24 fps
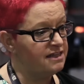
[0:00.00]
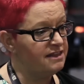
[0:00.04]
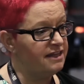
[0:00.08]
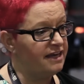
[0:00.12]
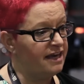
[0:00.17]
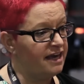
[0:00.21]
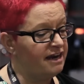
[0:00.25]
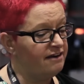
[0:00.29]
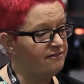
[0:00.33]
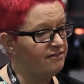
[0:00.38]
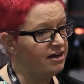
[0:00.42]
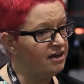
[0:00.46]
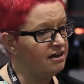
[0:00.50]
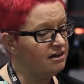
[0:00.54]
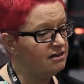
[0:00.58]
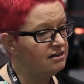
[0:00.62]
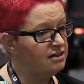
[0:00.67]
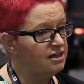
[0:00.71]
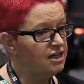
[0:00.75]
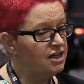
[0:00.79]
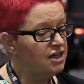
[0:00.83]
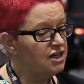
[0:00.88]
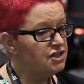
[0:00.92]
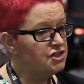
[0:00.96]
in the area.
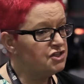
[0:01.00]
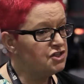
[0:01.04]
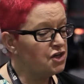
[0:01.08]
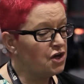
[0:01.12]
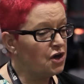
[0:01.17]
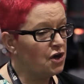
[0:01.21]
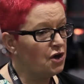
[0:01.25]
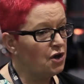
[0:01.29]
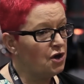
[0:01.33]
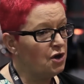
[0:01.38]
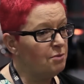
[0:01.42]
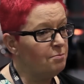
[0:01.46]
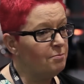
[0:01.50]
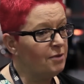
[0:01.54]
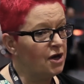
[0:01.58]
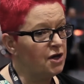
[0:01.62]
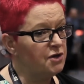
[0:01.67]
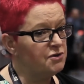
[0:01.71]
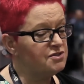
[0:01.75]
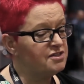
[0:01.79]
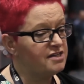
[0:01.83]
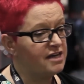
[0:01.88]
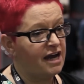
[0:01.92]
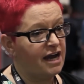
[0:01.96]
So
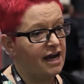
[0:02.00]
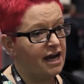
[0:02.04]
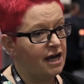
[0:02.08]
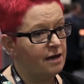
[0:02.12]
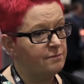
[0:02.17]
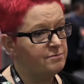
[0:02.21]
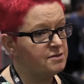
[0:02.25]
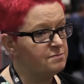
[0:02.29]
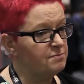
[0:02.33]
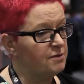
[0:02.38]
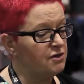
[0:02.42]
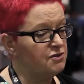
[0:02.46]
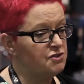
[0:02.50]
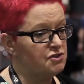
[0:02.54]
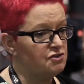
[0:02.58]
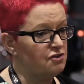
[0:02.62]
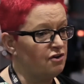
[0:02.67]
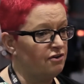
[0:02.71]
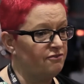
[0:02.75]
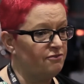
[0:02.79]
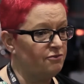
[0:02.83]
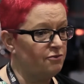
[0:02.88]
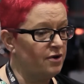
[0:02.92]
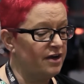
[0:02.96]
most apps, most
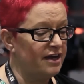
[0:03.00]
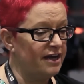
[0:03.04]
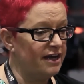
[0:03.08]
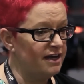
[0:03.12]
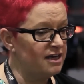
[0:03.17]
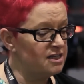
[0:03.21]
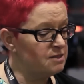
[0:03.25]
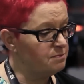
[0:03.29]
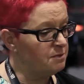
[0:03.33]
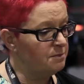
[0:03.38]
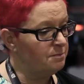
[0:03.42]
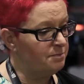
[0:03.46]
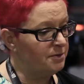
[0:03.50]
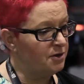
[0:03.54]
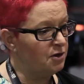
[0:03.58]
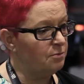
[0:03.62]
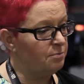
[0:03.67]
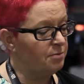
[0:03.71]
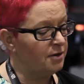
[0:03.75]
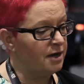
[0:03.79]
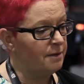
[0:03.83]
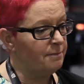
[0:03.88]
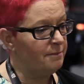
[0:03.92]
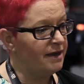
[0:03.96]
software has been
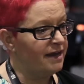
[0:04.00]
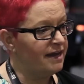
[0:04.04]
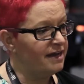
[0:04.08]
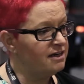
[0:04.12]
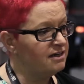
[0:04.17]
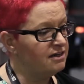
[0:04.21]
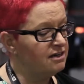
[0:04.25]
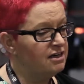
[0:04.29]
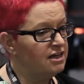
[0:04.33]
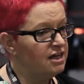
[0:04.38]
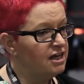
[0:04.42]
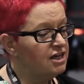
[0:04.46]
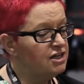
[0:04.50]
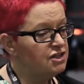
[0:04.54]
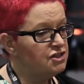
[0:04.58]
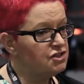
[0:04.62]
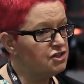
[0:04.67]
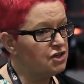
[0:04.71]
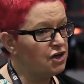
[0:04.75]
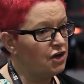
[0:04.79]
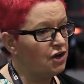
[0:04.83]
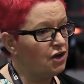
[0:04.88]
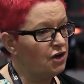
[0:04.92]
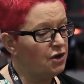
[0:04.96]
built by men.
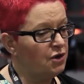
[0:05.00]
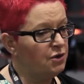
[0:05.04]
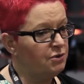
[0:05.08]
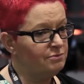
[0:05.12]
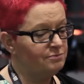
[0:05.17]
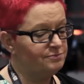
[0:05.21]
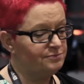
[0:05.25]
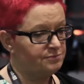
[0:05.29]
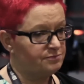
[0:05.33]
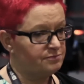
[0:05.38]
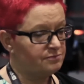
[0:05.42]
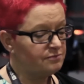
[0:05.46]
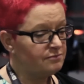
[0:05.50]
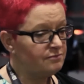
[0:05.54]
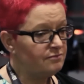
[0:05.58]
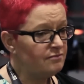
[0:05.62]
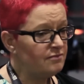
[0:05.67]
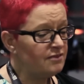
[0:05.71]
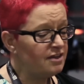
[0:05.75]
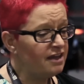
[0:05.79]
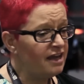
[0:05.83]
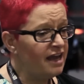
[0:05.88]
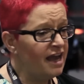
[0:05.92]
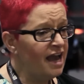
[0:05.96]
So
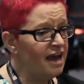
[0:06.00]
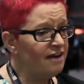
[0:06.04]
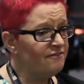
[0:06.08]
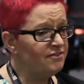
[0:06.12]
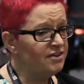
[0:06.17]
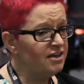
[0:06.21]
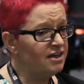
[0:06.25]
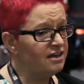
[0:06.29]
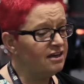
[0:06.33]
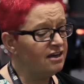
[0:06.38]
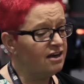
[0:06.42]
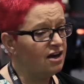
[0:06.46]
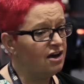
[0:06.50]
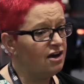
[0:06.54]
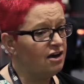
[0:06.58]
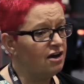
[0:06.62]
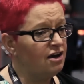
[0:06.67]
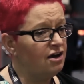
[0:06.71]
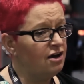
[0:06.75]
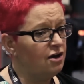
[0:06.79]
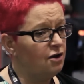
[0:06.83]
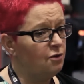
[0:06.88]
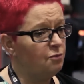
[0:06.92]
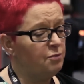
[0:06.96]
having
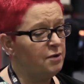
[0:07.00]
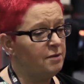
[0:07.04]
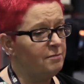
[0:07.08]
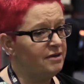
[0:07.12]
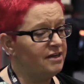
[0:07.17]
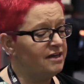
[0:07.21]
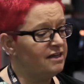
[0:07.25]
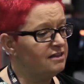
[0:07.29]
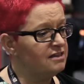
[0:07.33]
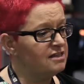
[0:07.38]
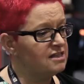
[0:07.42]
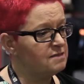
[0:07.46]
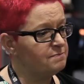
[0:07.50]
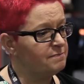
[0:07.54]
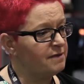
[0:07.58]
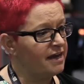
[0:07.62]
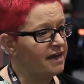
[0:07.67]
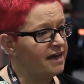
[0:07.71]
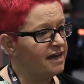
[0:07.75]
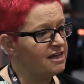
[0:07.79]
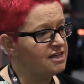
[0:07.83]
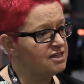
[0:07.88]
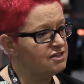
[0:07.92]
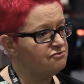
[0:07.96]
women in the
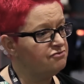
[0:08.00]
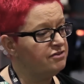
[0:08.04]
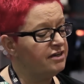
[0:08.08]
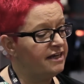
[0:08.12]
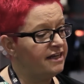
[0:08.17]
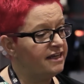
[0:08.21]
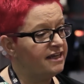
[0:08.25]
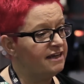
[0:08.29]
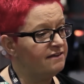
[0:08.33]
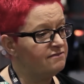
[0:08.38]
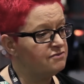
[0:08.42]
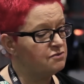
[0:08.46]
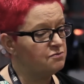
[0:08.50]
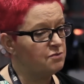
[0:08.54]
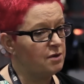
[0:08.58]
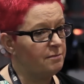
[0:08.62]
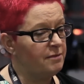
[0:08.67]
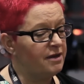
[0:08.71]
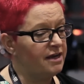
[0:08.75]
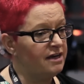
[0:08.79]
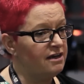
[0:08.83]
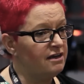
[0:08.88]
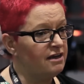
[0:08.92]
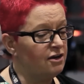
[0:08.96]
space really gives
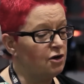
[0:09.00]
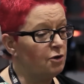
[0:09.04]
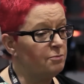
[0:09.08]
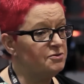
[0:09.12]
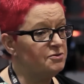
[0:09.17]
women an